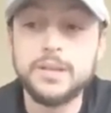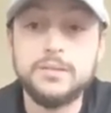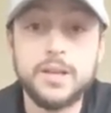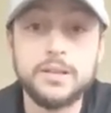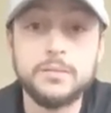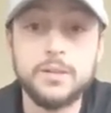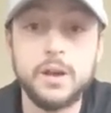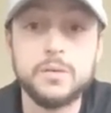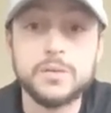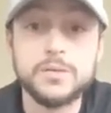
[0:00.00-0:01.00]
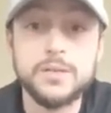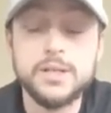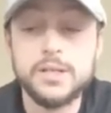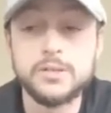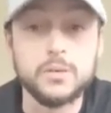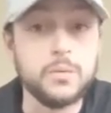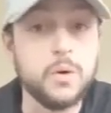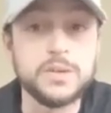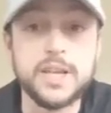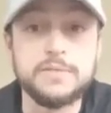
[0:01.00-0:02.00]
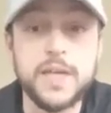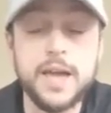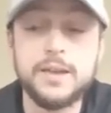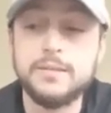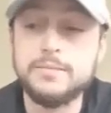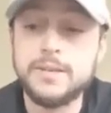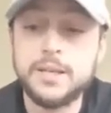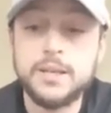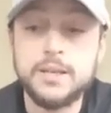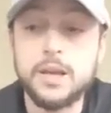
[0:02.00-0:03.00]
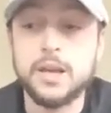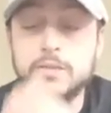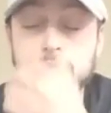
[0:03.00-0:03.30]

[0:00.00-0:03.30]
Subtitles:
take the does. So, we'll always have that. And